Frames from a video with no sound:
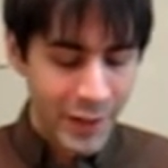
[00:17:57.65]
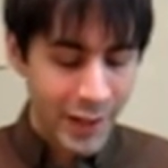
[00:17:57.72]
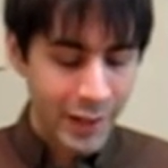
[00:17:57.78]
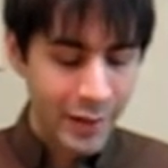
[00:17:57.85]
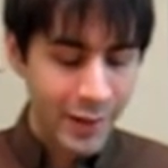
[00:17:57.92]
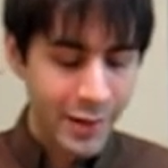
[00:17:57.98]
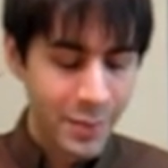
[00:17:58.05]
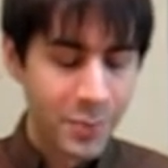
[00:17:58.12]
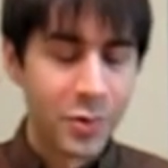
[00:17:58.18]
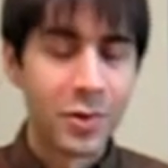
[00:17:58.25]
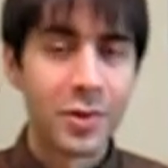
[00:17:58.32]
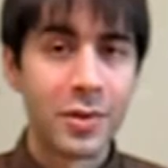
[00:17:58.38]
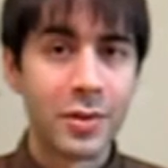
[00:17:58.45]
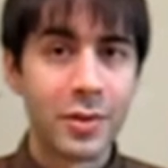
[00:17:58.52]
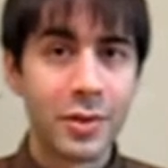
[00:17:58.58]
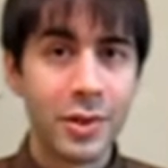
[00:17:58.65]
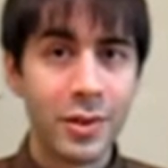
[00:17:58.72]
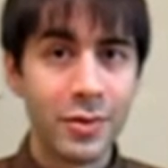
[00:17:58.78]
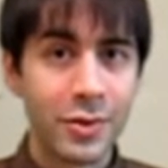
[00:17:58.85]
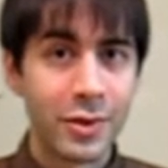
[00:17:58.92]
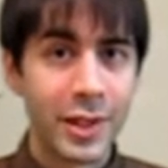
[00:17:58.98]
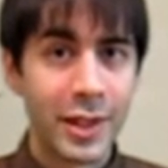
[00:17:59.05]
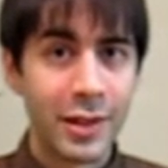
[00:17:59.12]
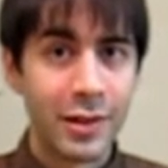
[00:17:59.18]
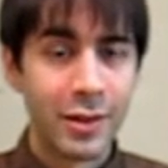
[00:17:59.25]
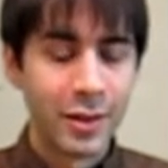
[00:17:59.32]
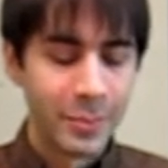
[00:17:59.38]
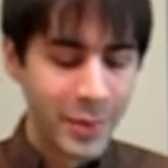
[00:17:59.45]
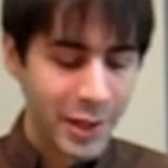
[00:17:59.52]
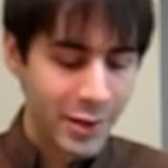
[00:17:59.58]
I think it's more user
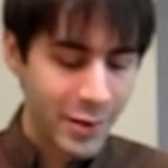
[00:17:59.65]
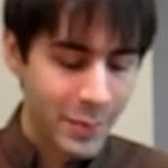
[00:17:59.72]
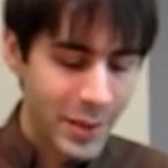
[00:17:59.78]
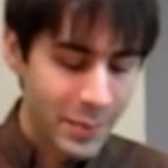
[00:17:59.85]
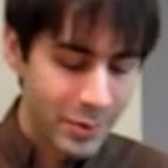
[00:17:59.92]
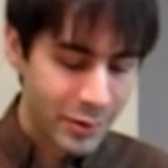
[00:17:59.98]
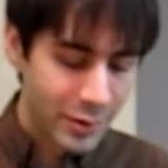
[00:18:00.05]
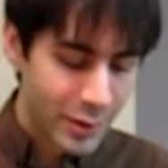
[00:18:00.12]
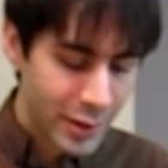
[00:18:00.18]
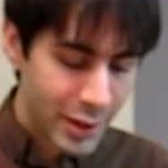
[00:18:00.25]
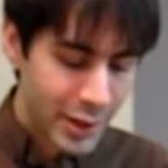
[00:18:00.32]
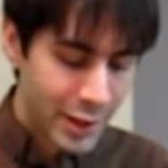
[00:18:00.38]
error, because people,